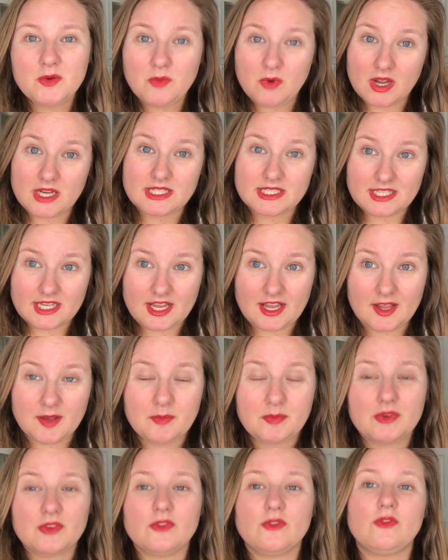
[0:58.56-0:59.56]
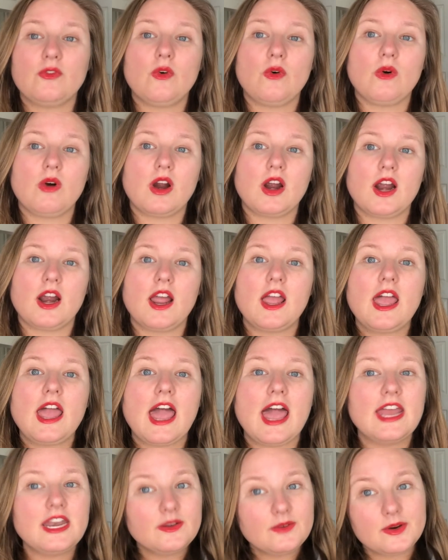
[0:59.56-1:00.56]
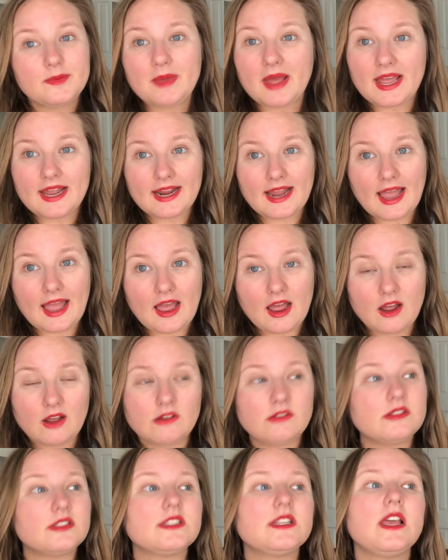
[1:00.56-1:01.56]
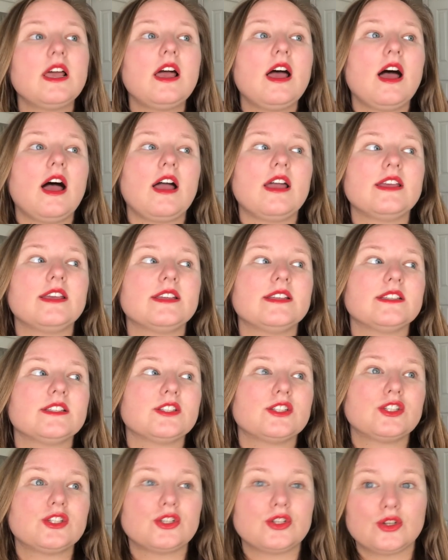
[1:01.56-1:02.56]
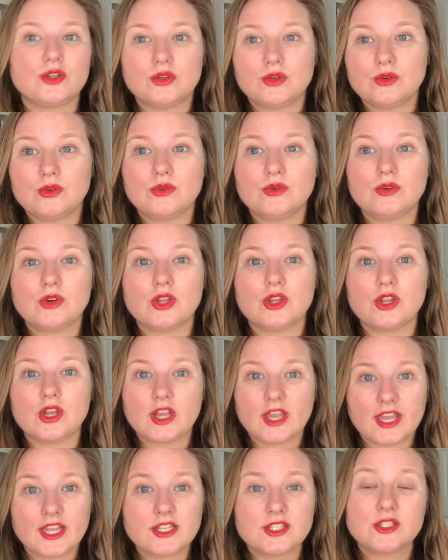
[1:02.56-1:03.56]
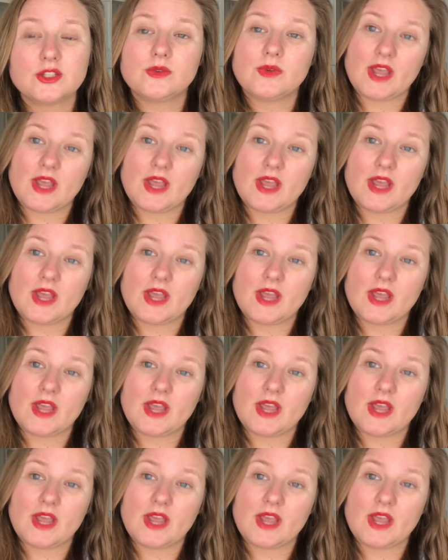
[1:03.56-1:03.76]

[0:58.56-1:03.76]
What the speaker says: 1 tip for anyone buying a house is to look into